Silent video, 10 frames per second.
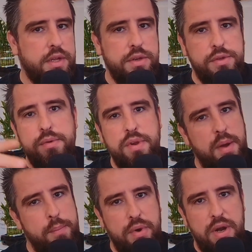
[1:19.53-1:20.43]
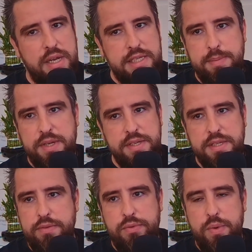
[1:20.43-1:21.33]
going to do a numbered list because
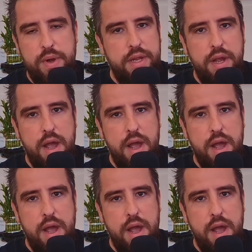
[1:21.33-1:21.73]
I have no idea